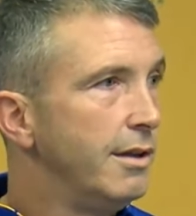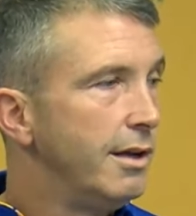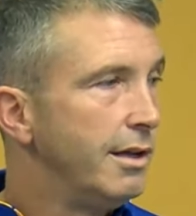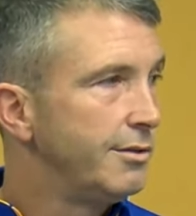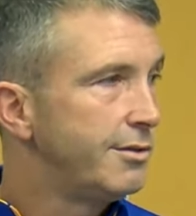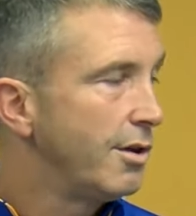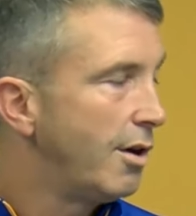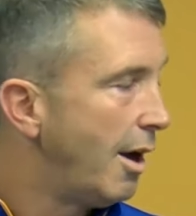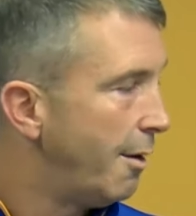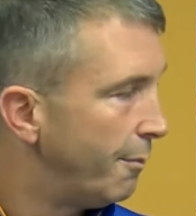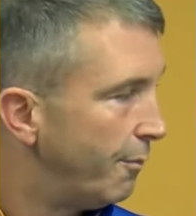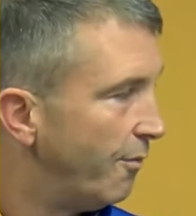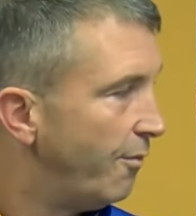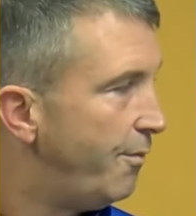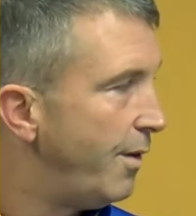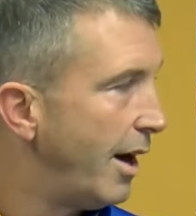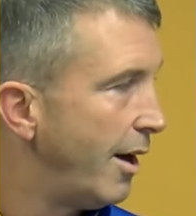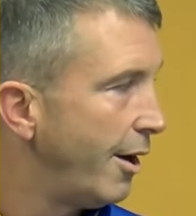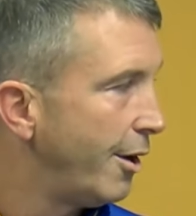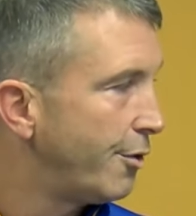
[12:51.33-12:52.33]
And so I'm
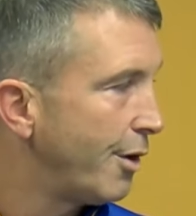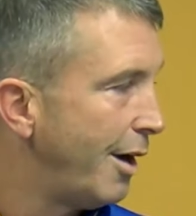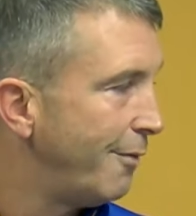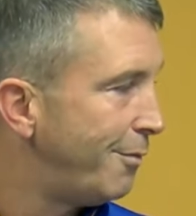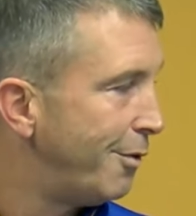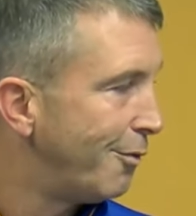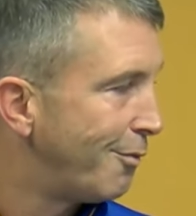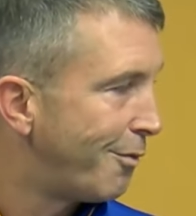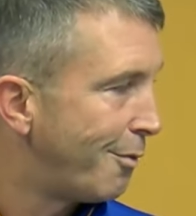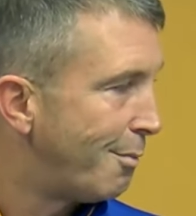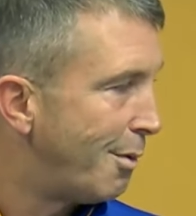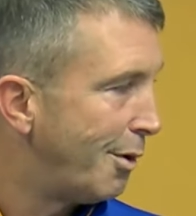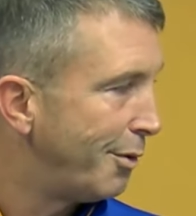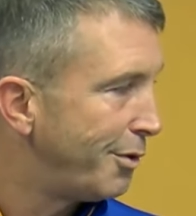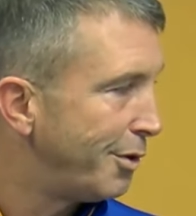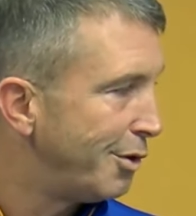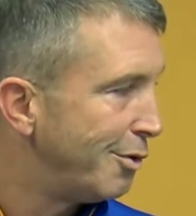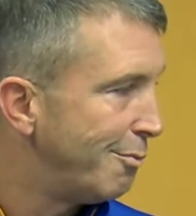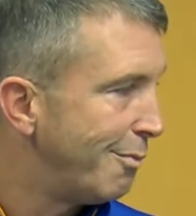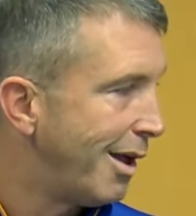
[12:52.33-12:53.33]
very grateful for both
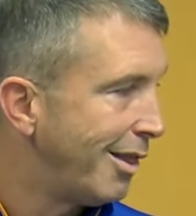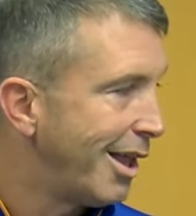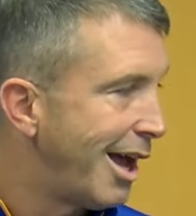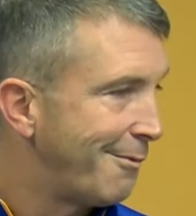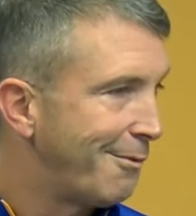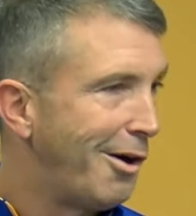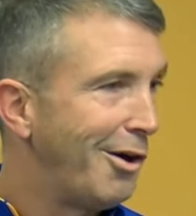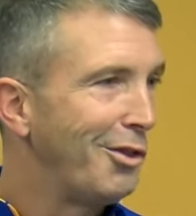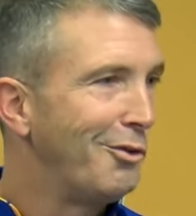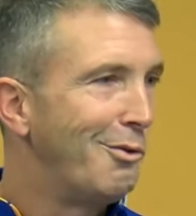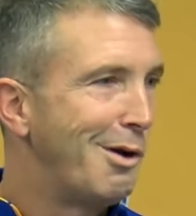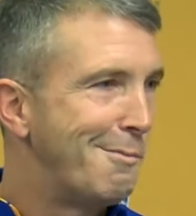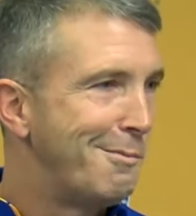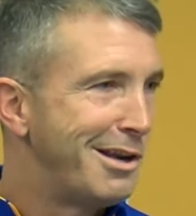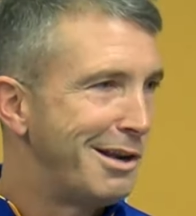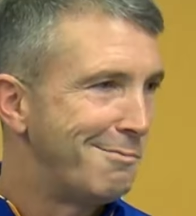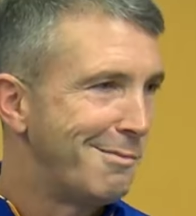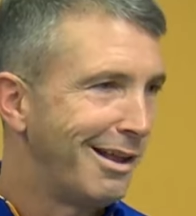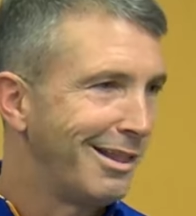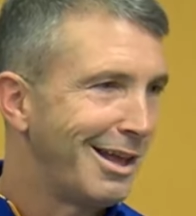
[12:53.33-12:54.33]
of you in my life. All the
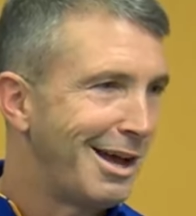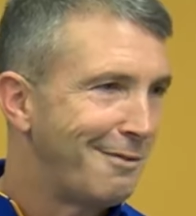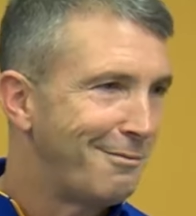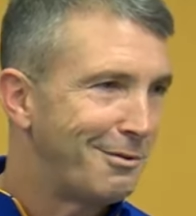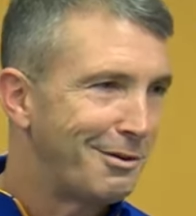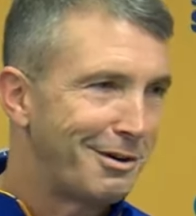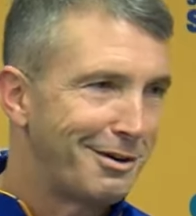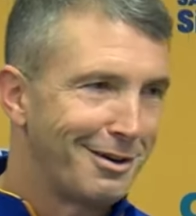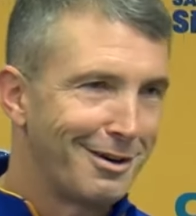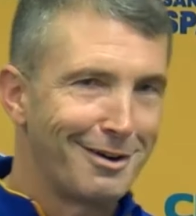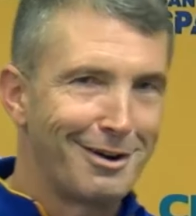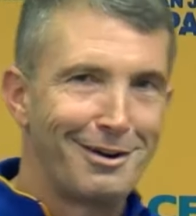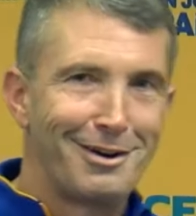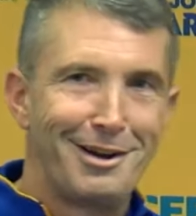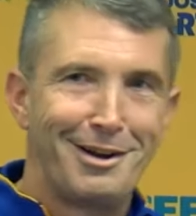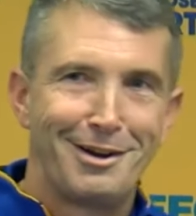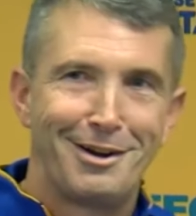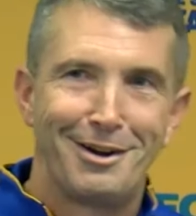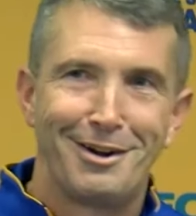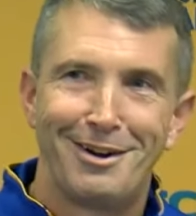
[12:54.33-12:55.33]
women in my life are, are
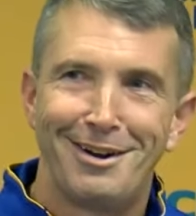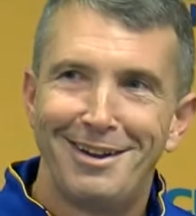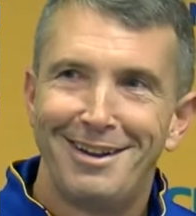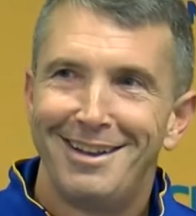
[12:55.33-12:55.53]
here.